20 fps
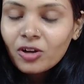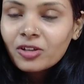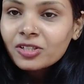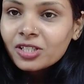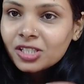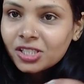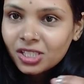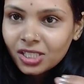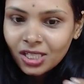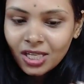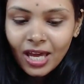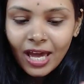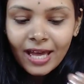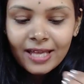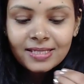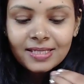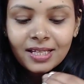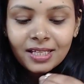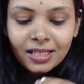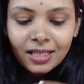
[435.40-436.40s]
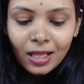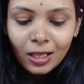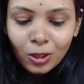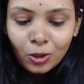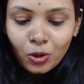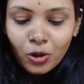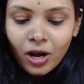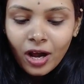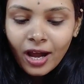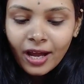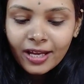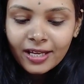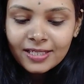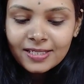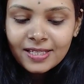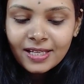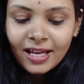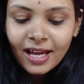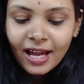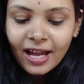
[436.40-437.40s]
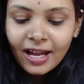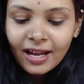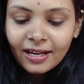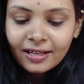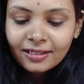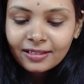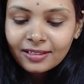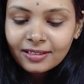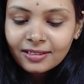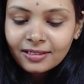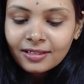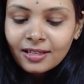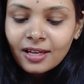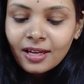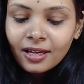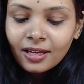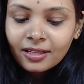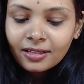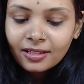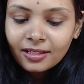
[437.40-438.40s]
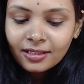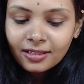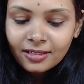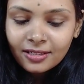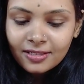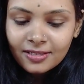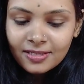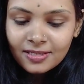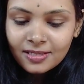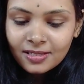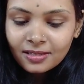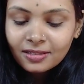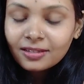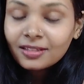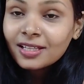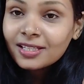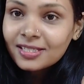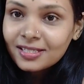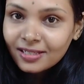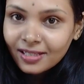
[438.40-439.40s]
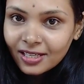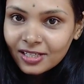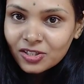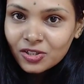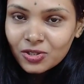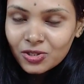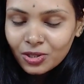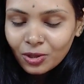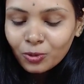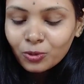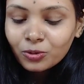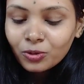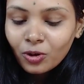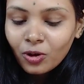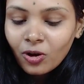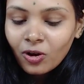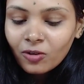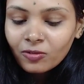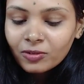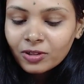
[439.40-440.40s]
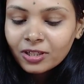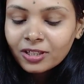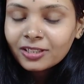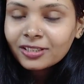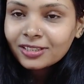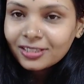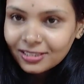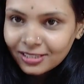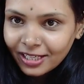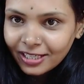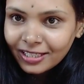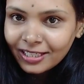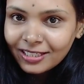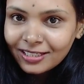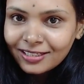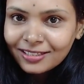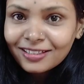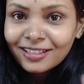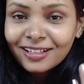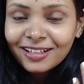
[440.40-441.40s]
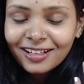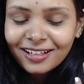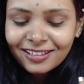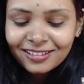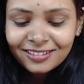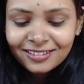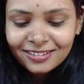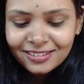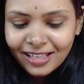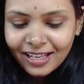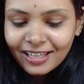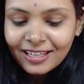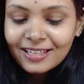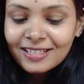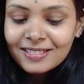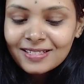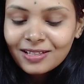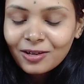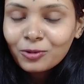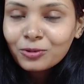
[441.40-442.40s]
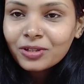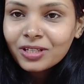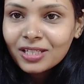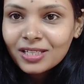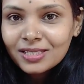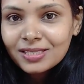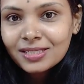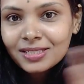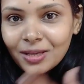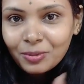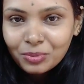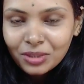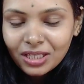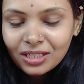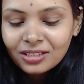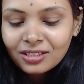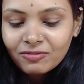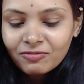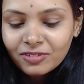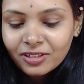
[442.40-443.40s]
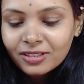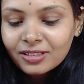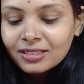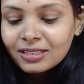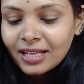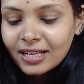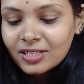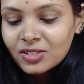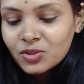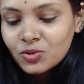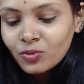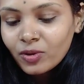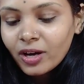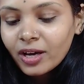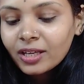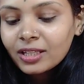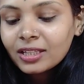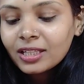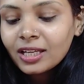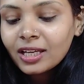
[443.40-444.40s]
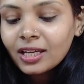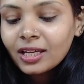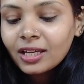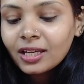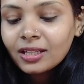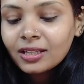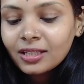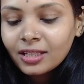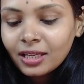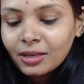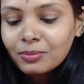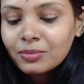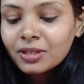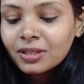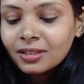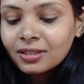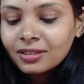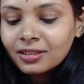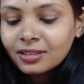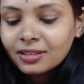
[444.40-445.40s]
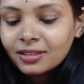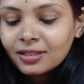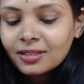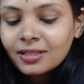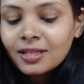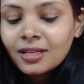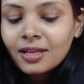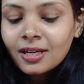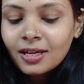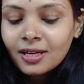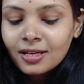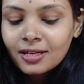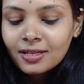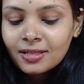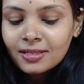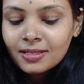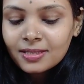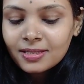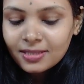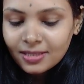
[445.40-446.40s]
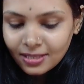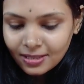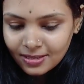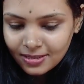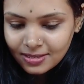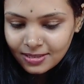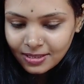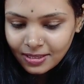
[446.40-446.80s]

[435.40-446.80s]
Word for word: she has a yellow eyes, and the strange sound of her crying, her crying sound is something different. That's why they named her Circe.